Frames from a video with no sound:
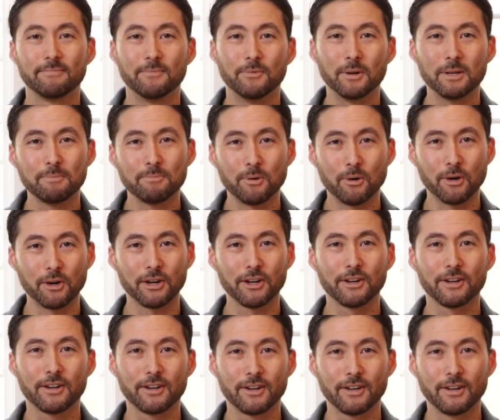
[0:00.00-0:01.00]
One
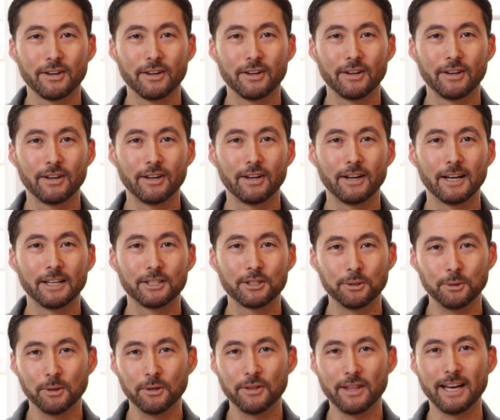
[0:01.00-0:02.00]
more
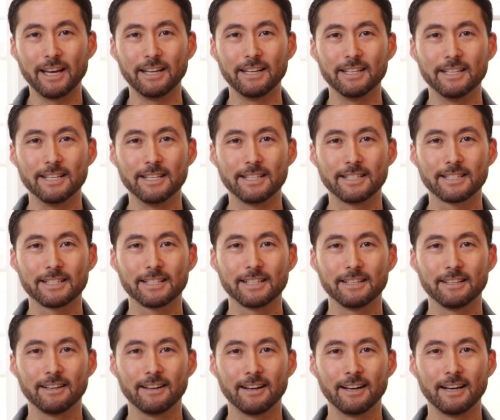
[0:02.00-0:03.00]
tool that is
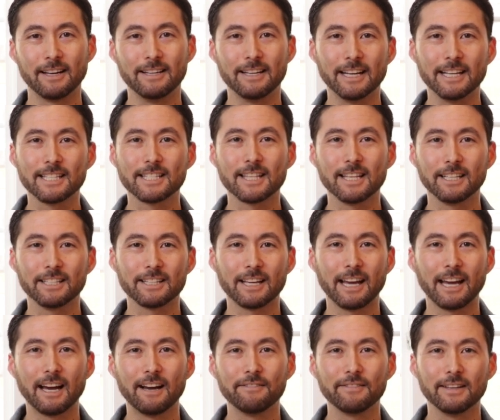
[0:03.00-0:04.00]
nice thing to
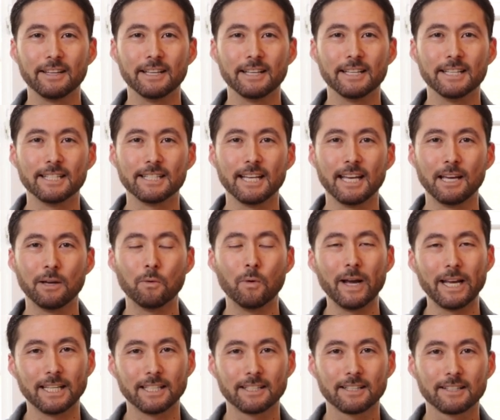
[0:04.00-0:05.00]
have is a
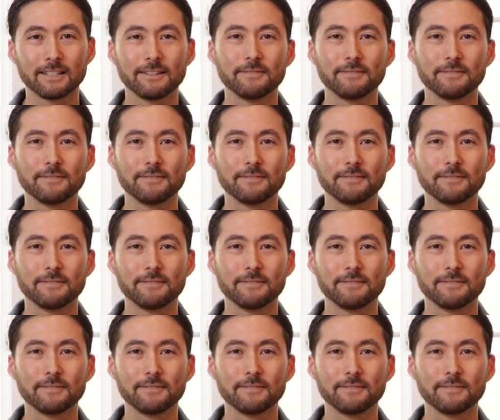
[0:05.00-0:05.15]
weight.